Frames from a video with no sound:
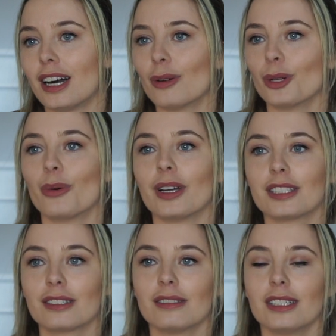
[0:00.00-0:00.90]
I'll
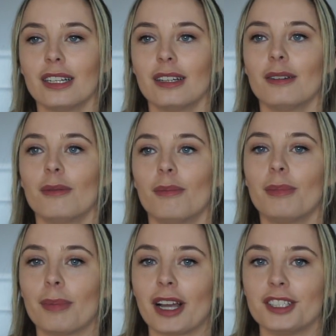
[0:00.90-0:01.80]
always
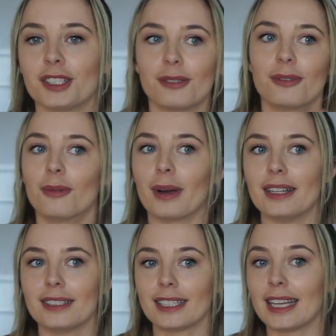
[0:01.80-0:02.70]
be patient or
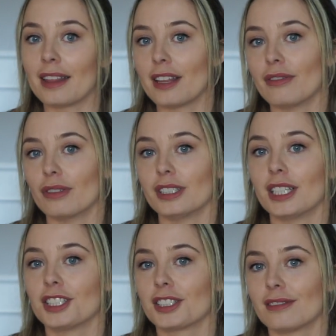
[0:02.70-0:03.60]
wait to get their full
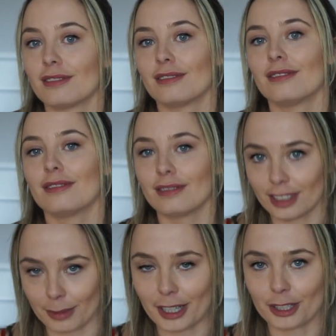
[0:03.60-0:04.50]
attention
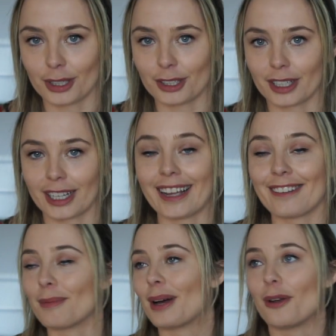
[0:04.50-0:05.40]
to make sure I don't get
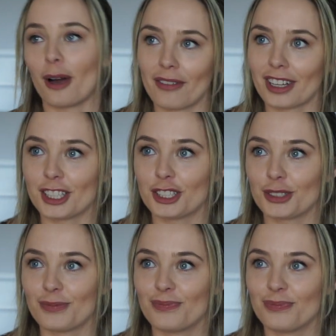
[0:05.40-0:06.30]
angry about not having
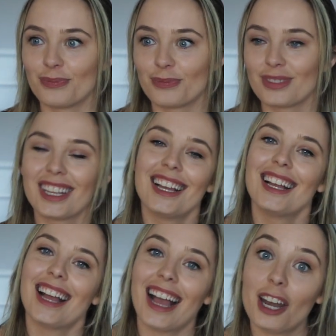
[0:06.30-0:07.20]
attention.
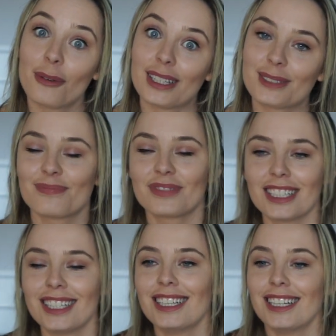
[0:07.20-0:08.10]
Anyways,
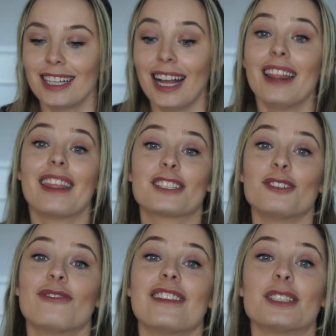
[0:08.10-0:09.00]
that's
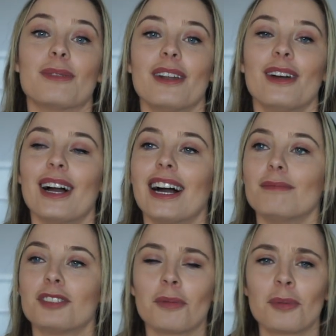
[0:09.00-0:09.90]
all for this one.
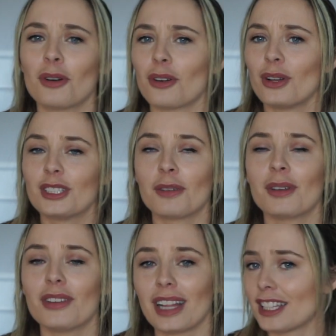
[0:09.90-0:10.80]
Tell me
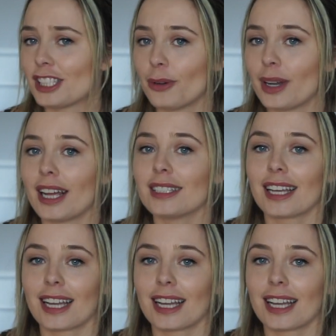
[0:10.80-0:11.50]
if you like these Q&As.